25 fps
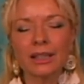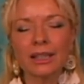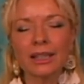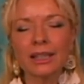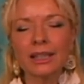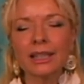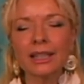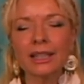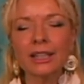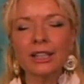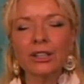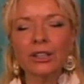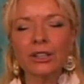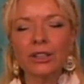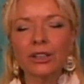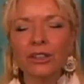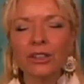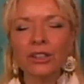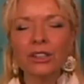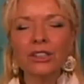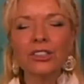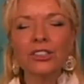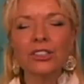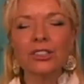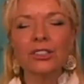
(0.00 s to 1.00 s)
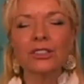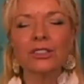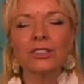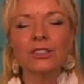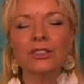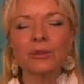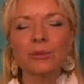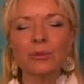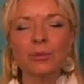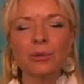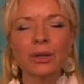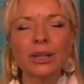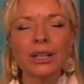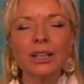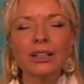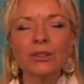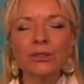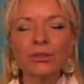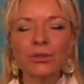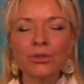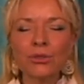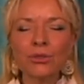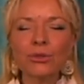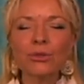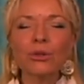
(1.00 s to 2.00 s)
It encourages the brain
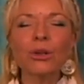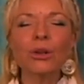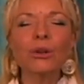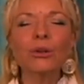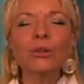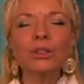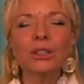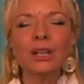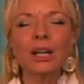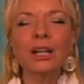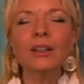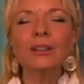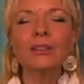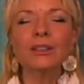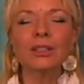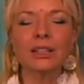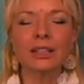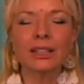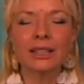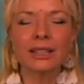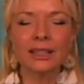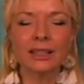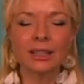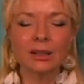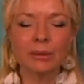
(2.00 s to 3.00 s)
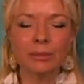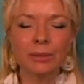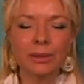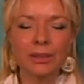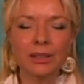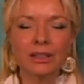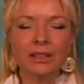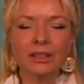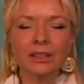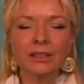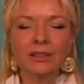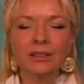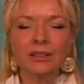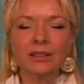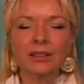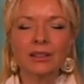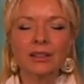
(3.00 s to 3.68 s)
to slow down a little bit.